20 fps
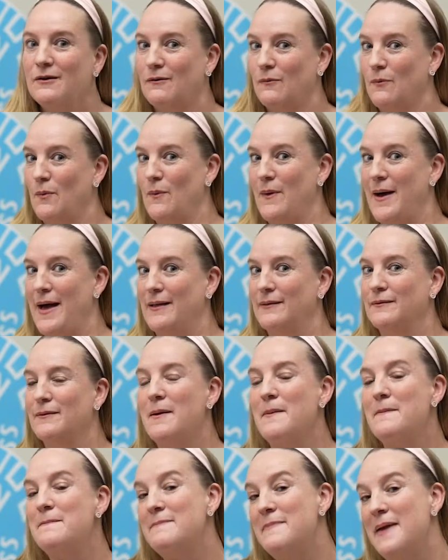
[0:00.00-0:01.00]
Well,
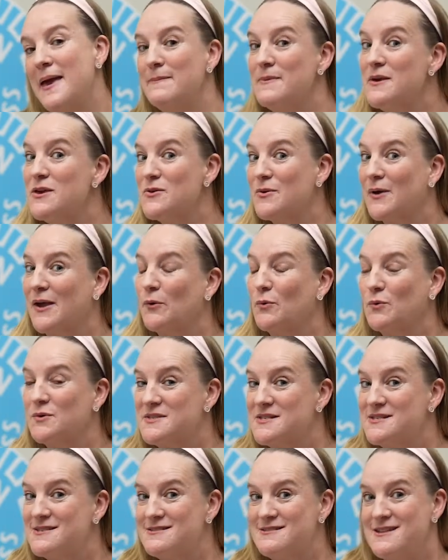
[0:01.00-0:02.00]
maybe you can all
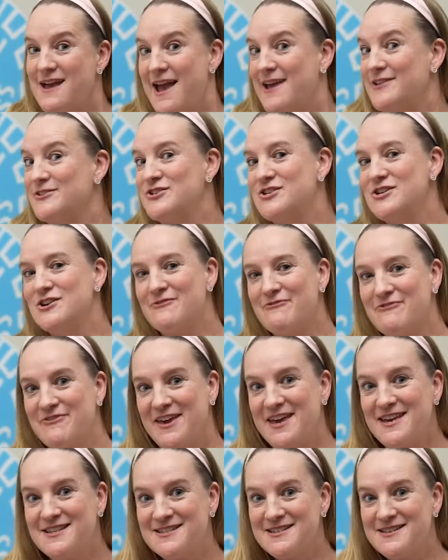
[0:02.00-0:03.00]
stand to your
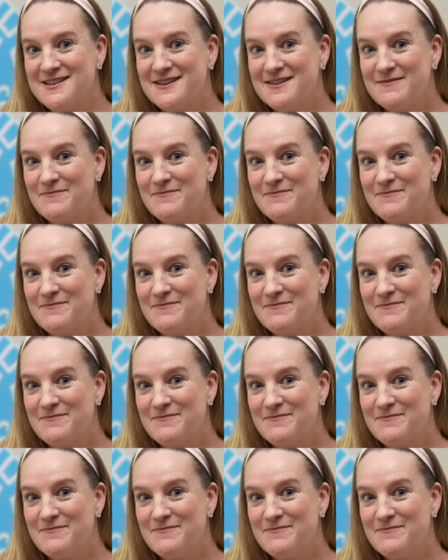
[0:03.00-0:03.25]
feet,